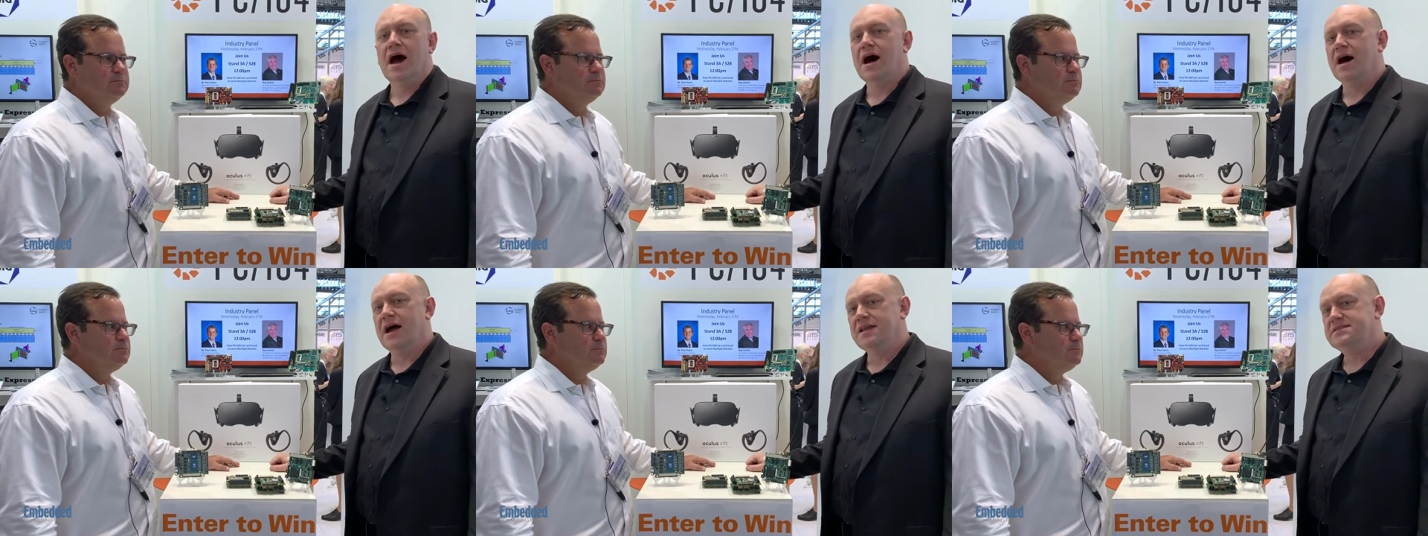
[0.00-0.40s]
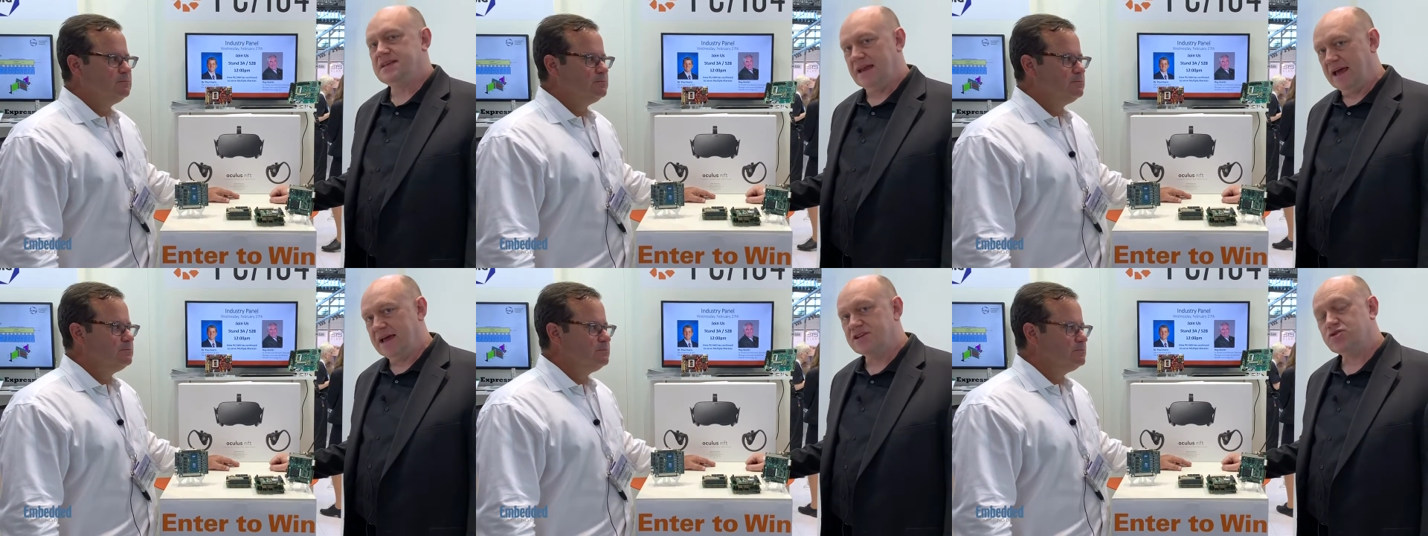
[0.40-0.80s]
Speaker 1: And
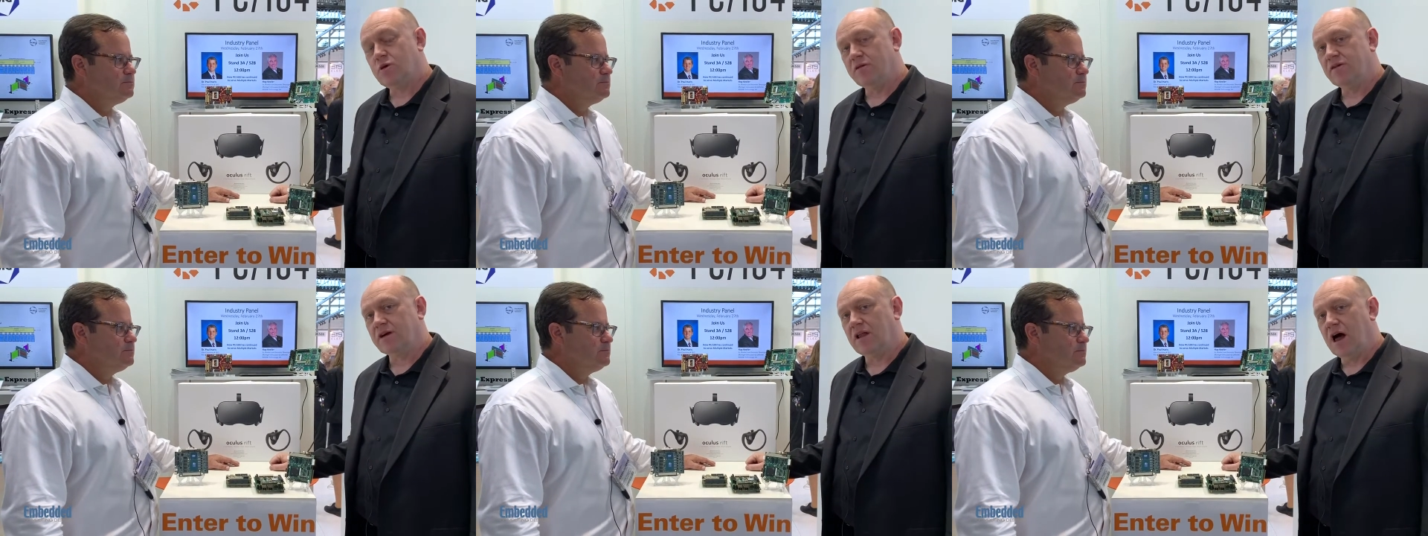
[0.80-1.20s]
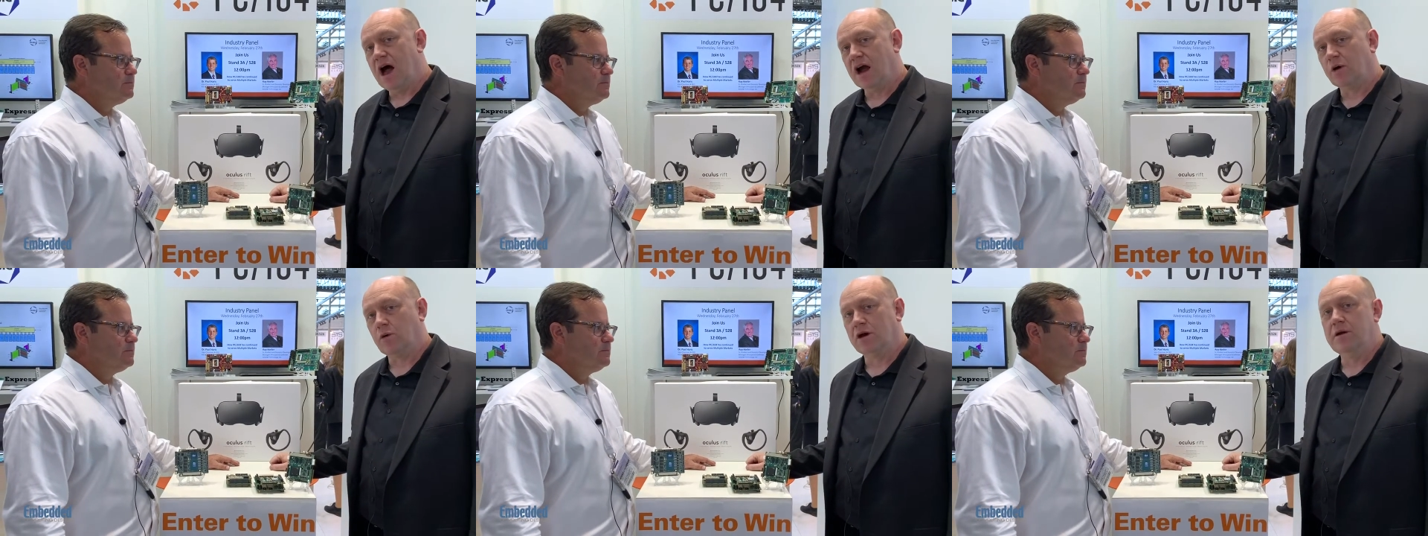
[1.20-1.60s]
today at 12
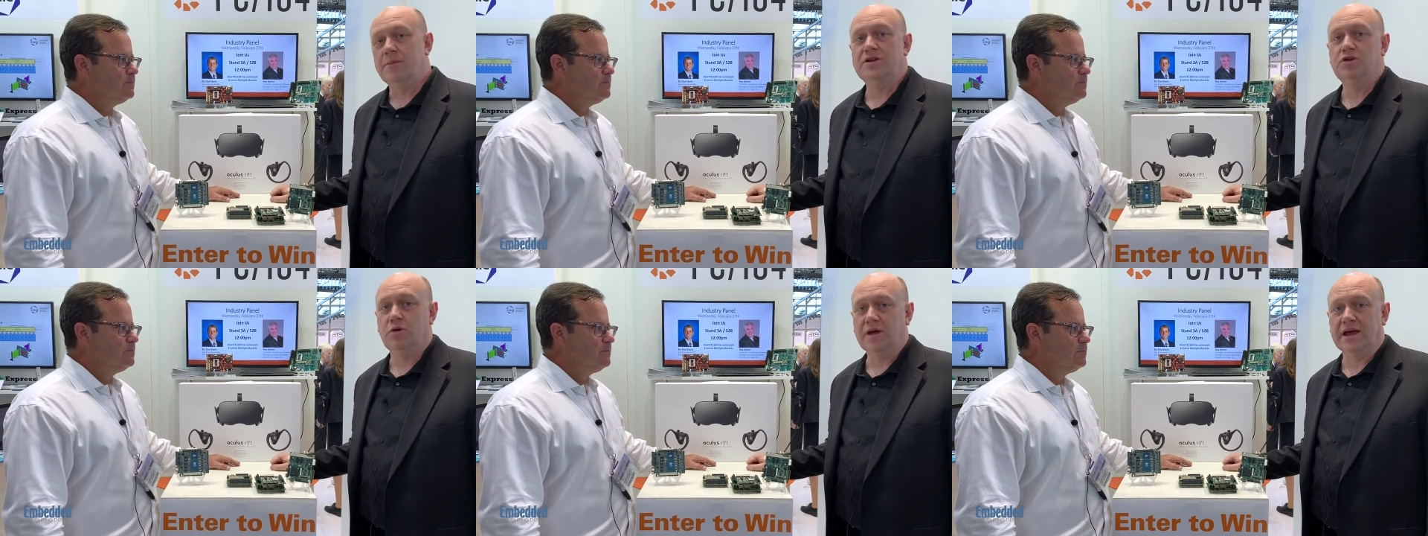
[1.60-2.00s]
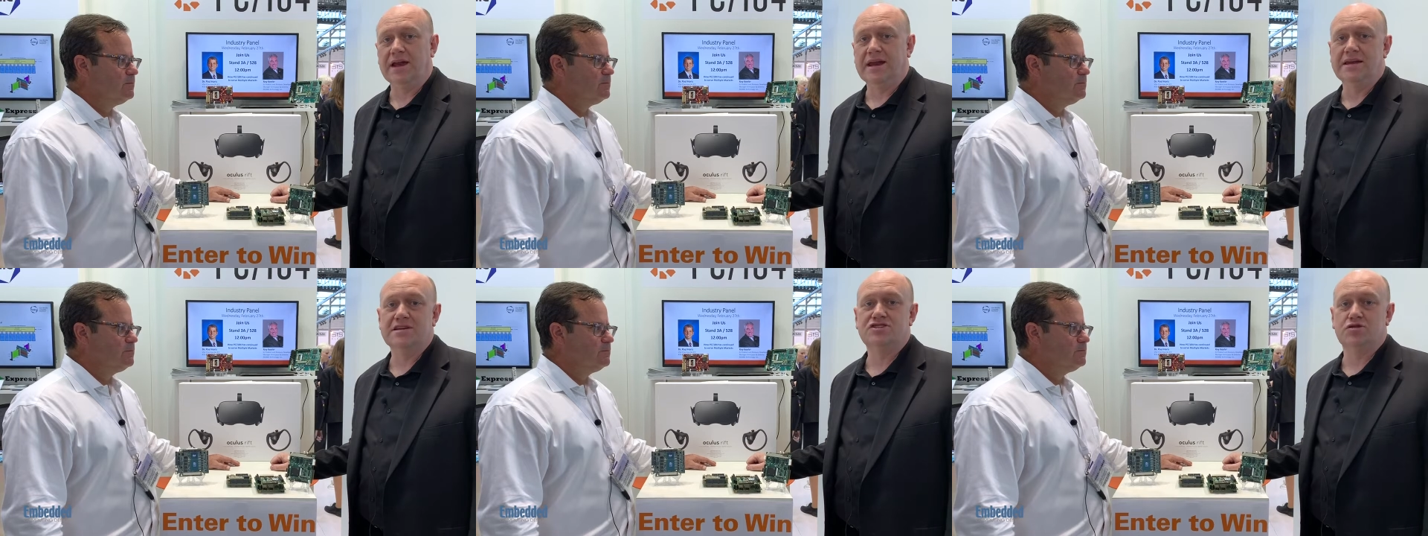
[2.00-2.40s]
o'clock, we're going to be doing
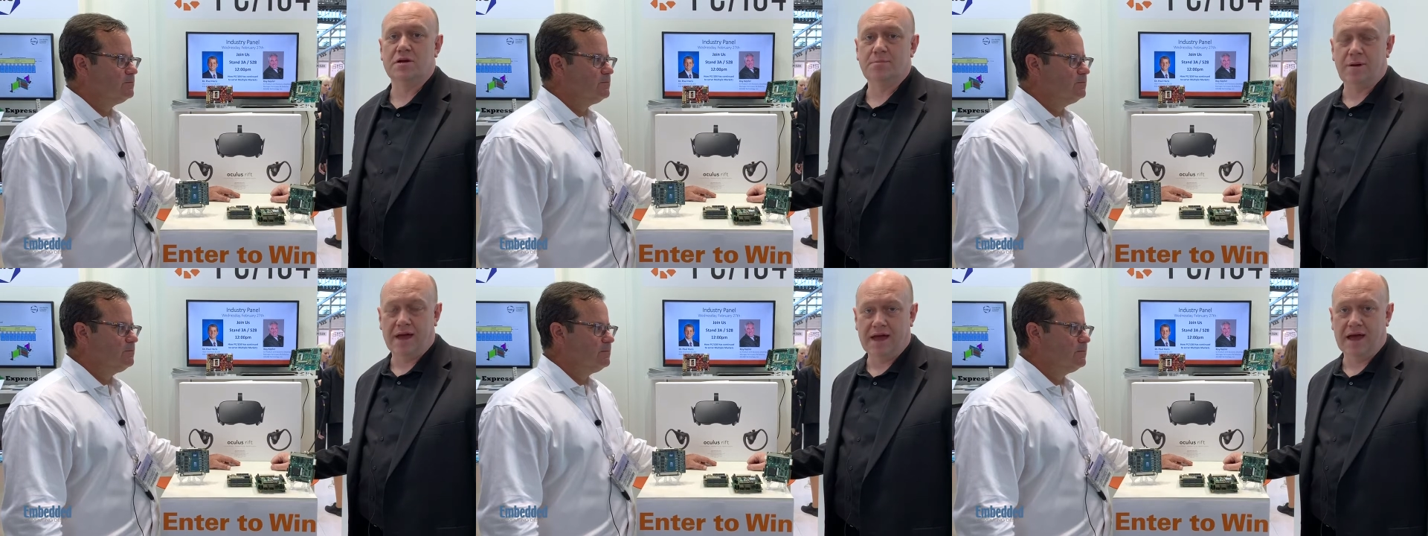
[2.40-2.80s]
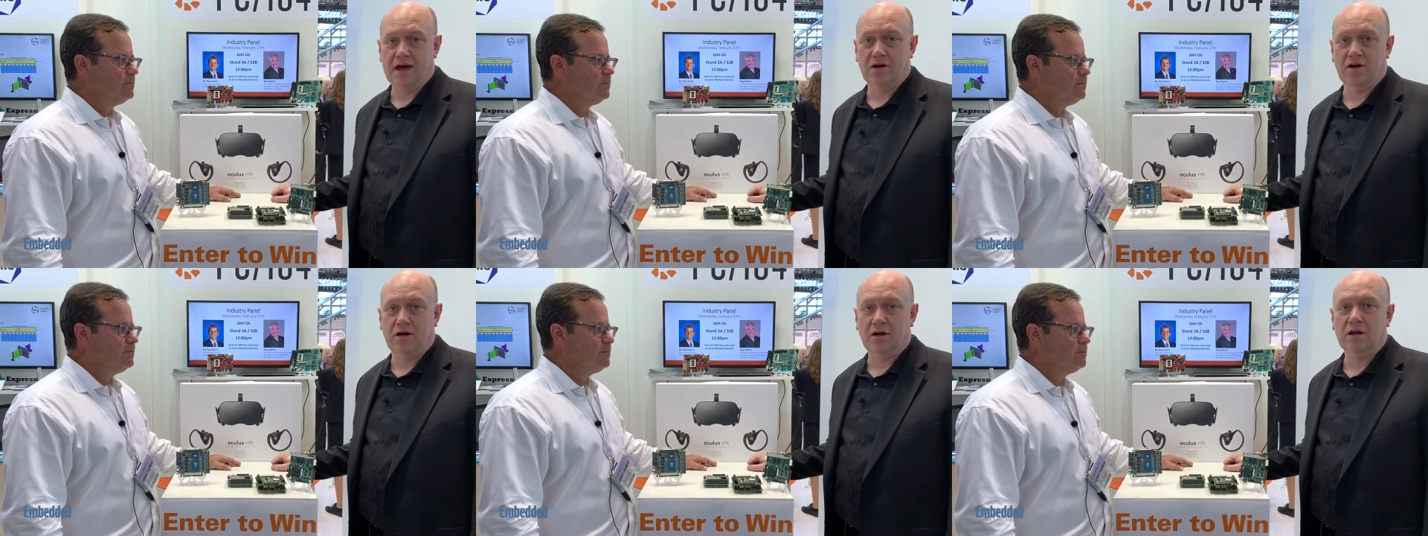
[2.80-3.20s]
an industry
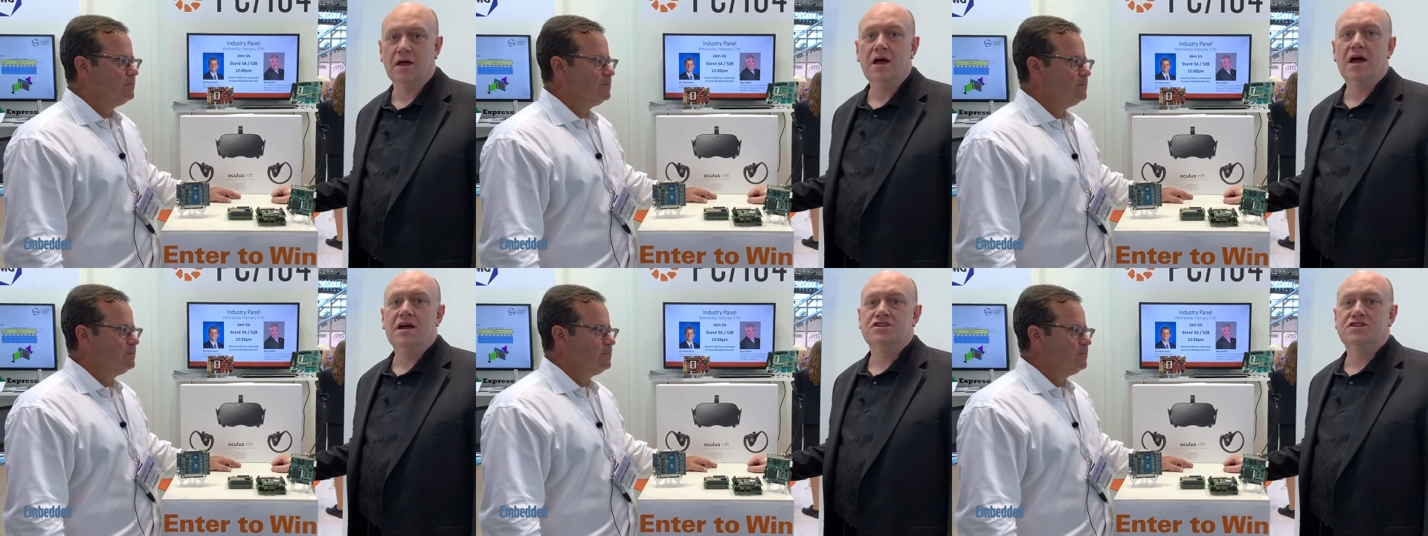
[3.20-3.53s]
panel